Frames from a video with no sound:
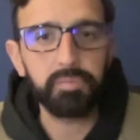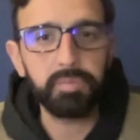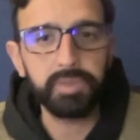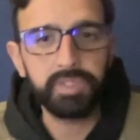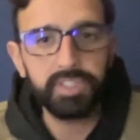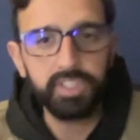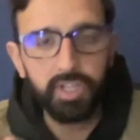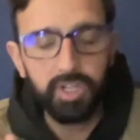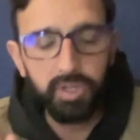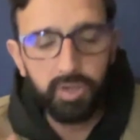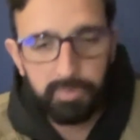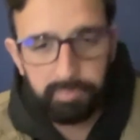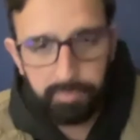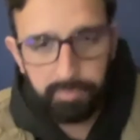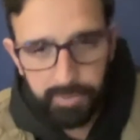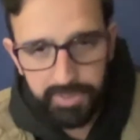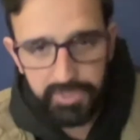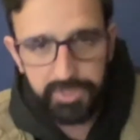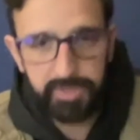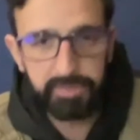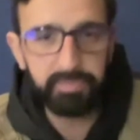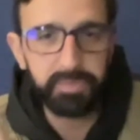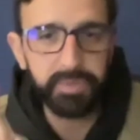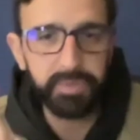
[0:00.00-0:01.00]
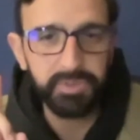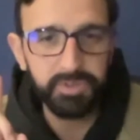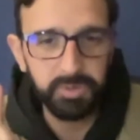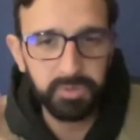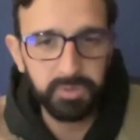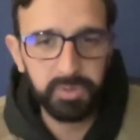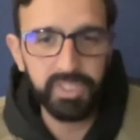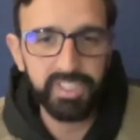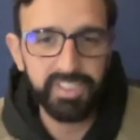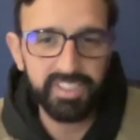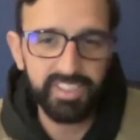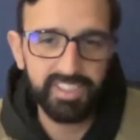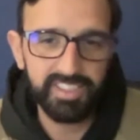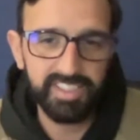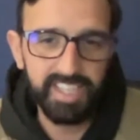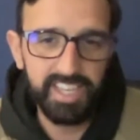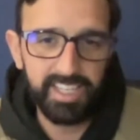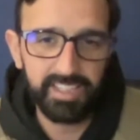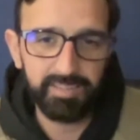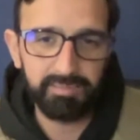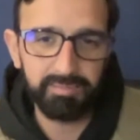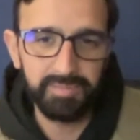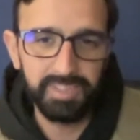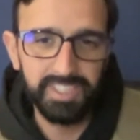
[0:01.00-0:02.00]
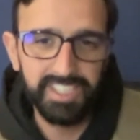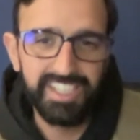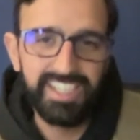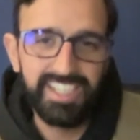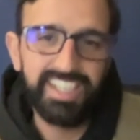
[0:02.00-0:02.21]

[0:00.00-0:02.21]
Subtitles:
but the principles are always the same.